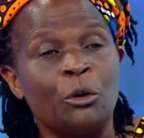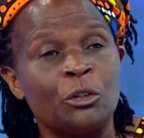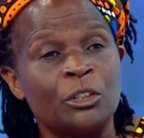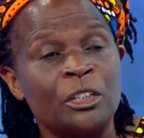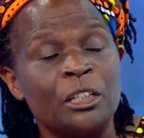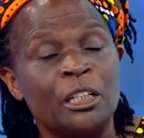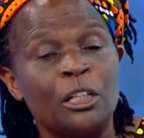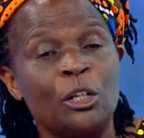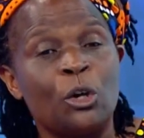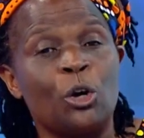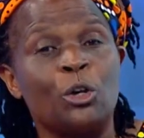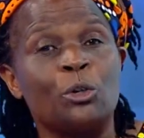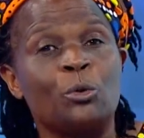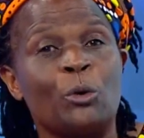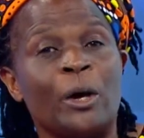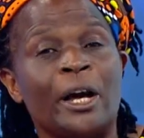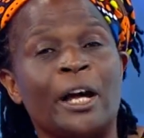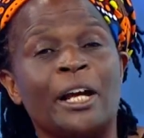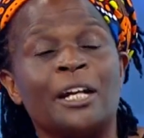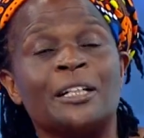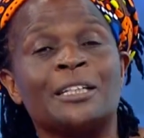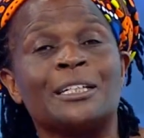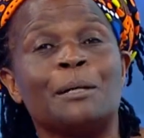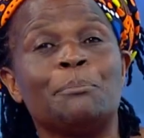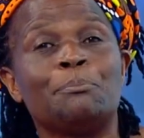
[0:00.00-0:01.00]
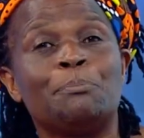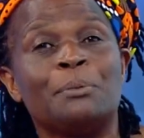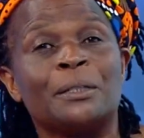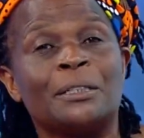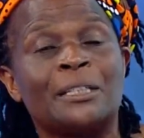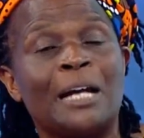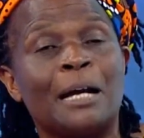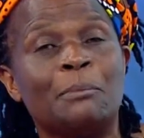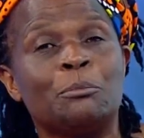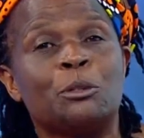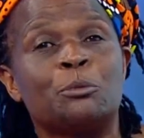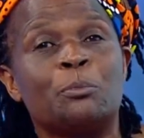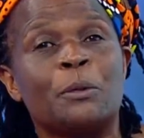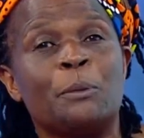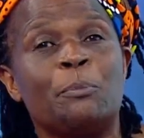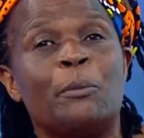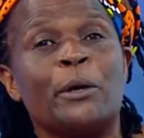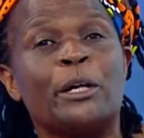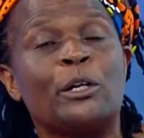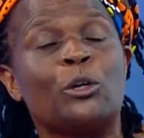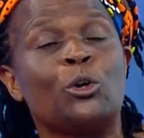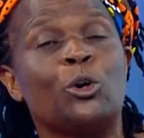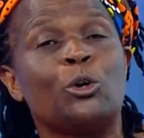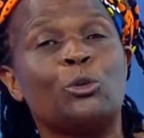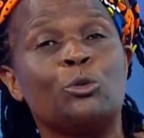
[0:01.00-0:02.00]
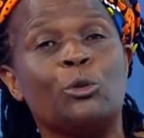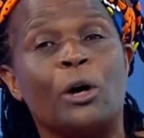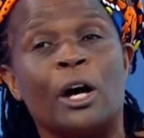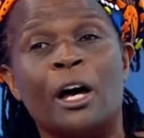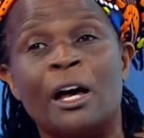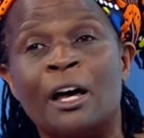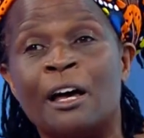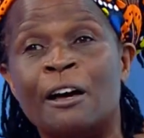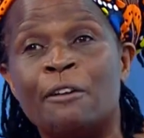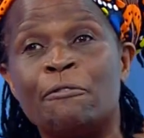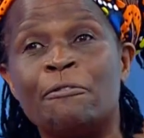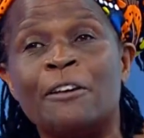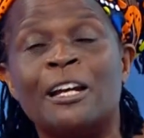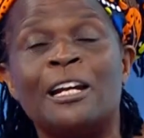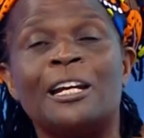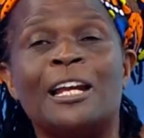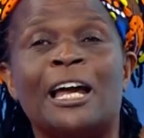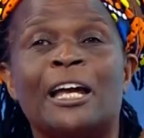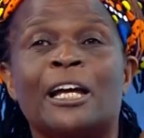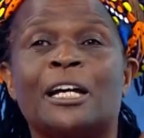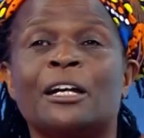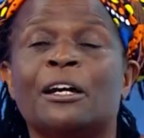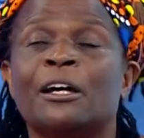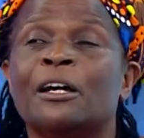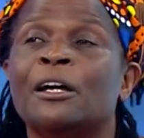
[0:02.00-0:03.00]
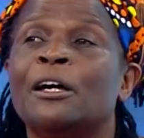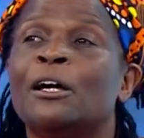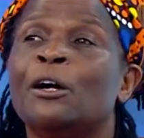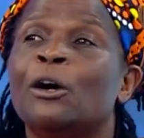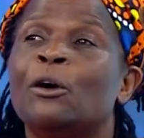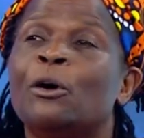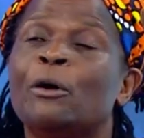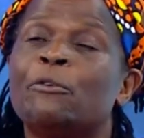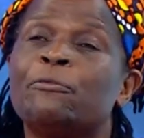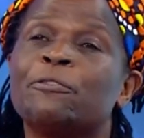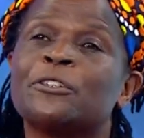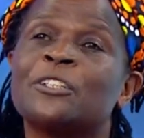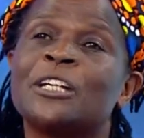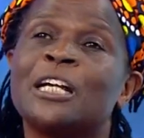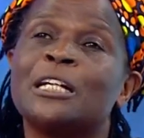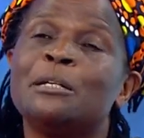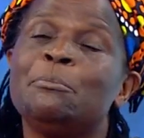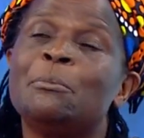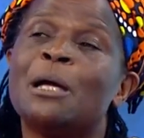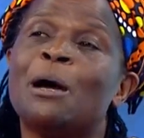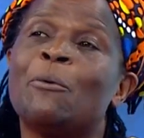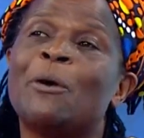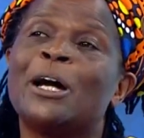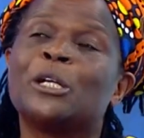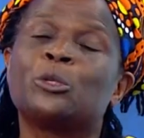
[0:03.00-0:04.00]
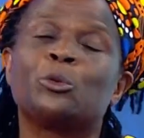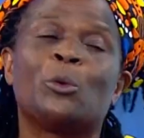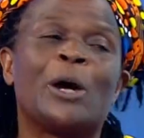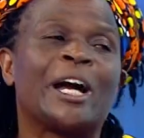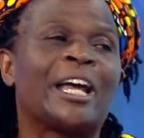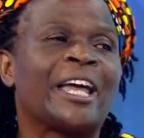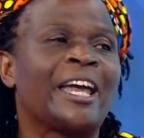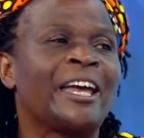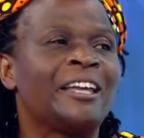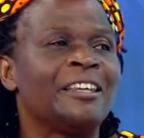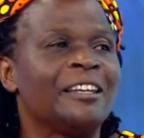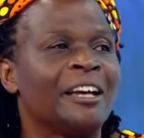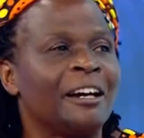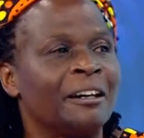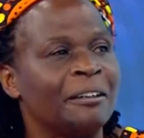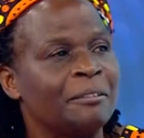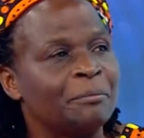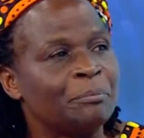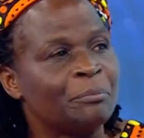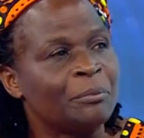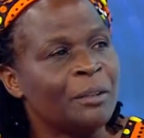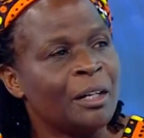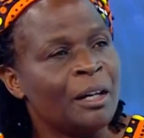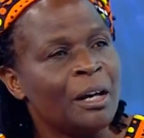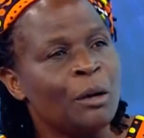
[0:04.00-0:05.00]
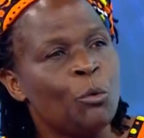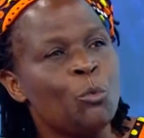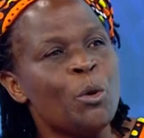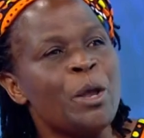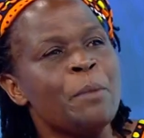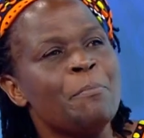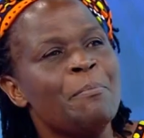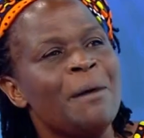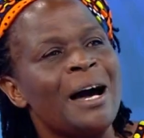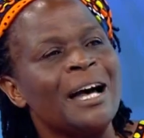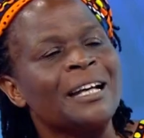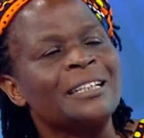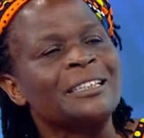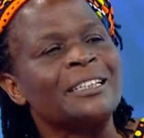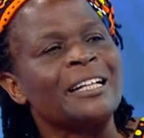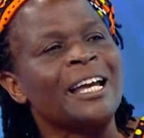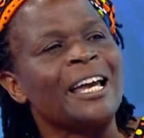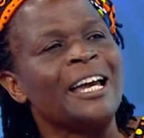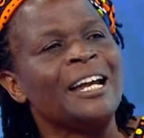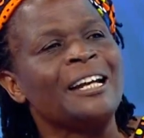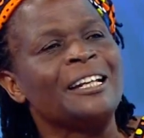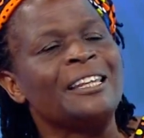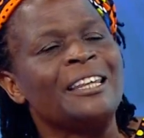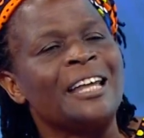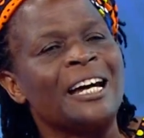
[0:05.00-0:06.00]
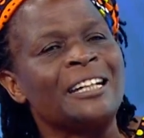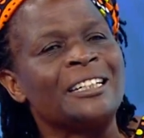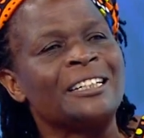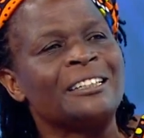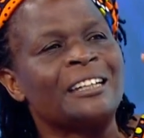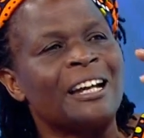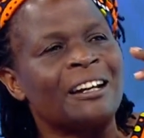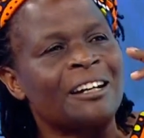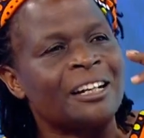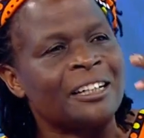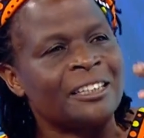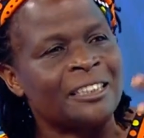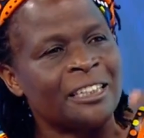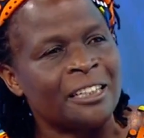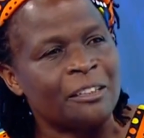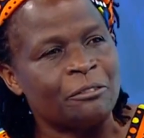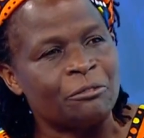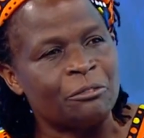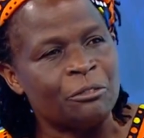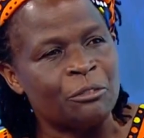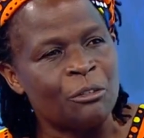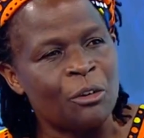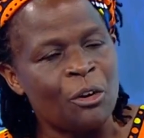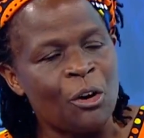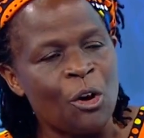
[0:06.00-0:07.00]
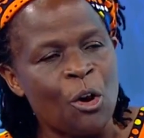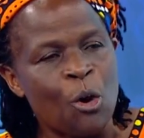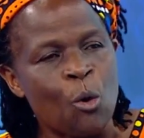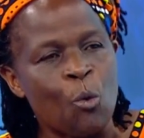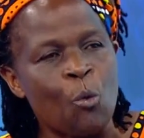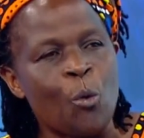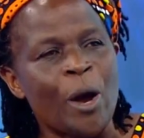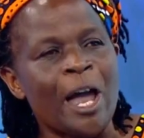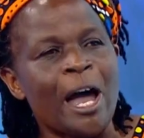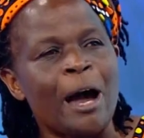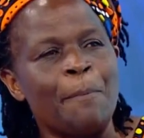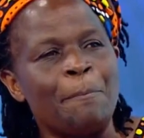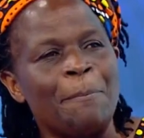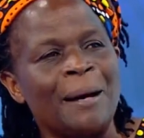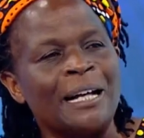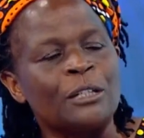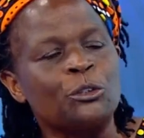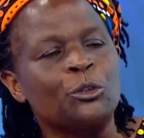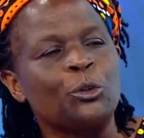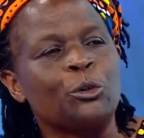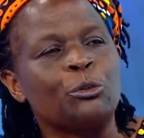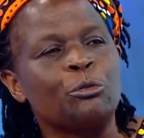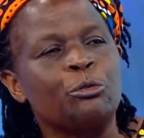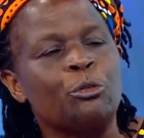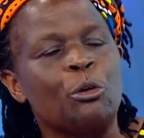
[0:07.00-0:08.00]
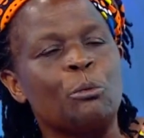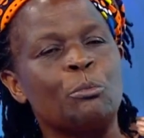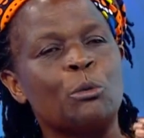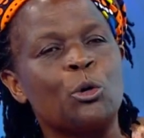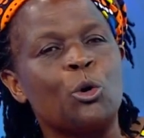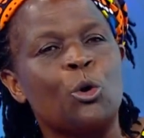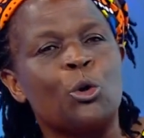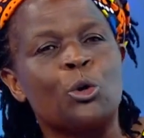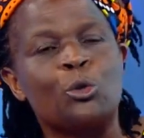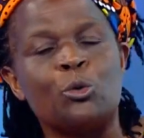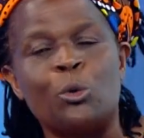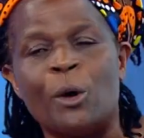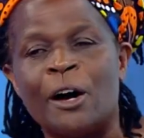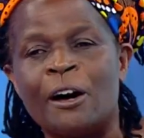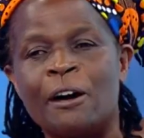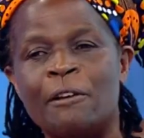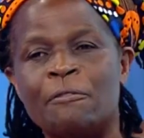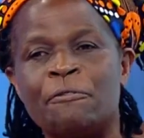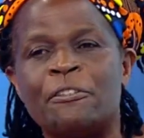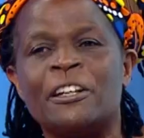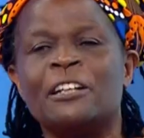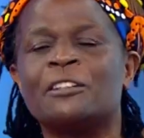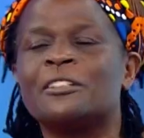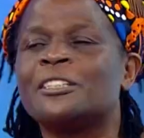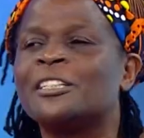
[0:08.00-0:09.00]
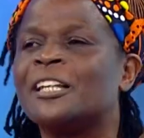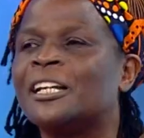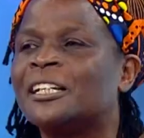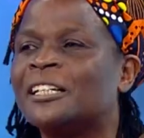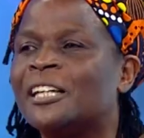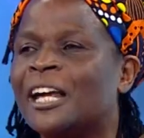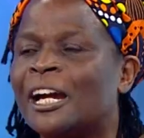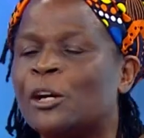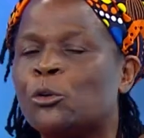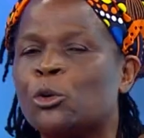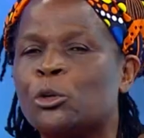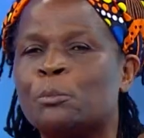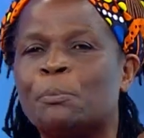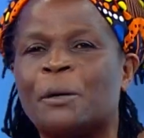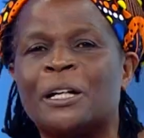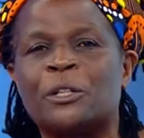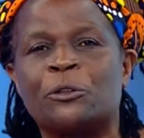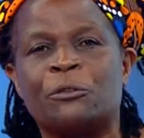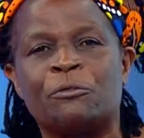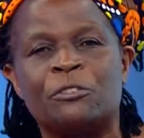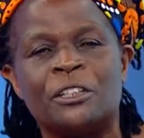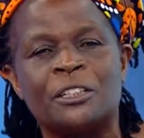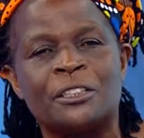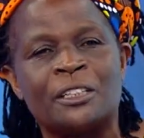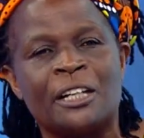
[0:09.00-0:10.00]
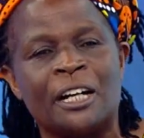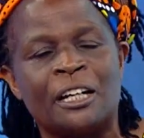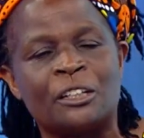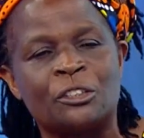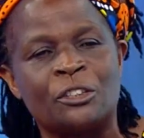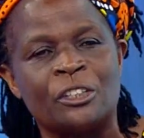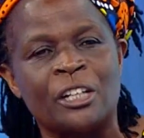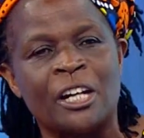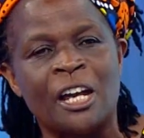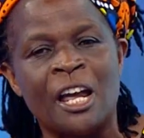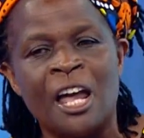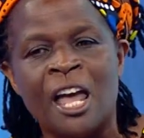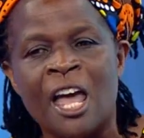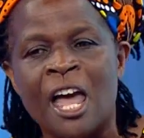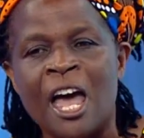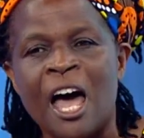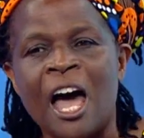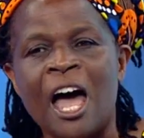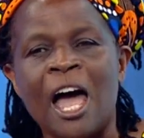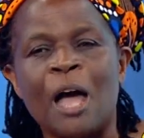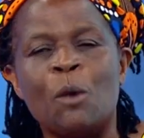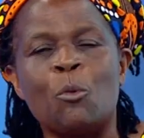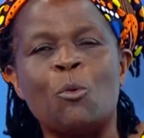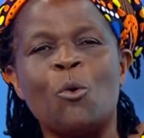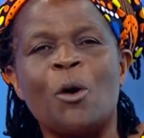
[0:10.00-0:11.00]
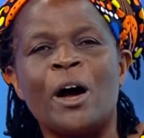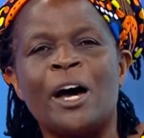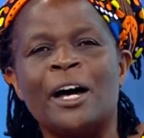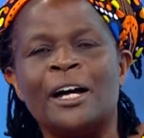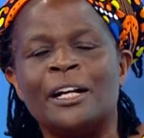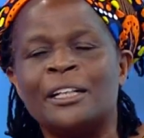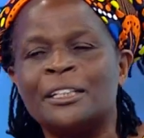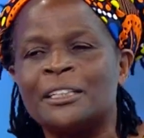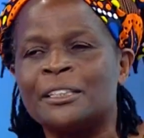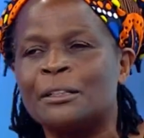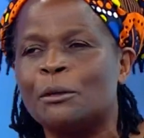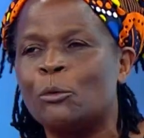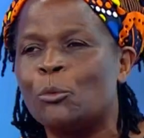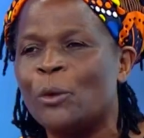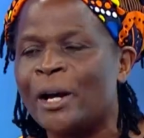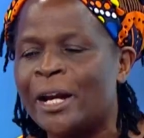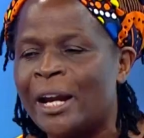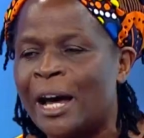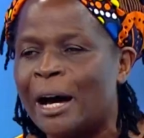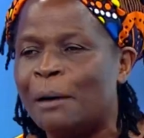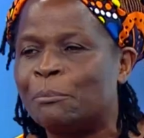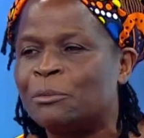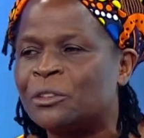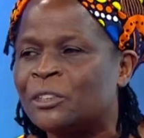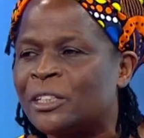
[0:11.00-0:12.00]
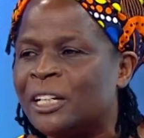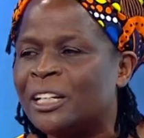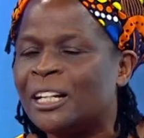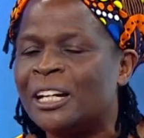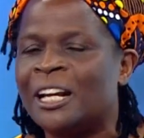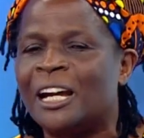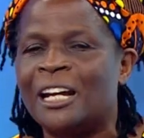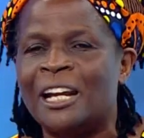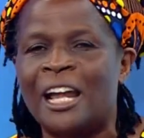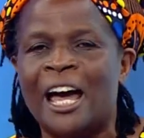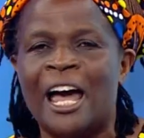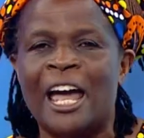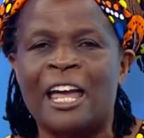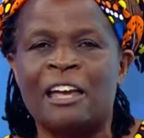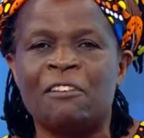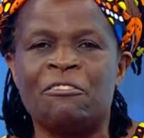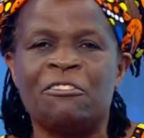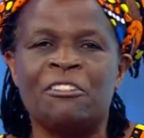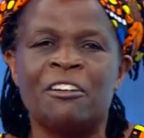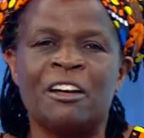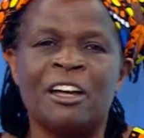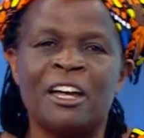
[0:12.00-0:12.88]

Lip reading: was in Lodwa, and sometimes people in Lodwa feel like fusalimia watu wa Kenya. We must end that narrative, where a person from Lodwa feels that they are not part of this country. I want, when I'm still alive,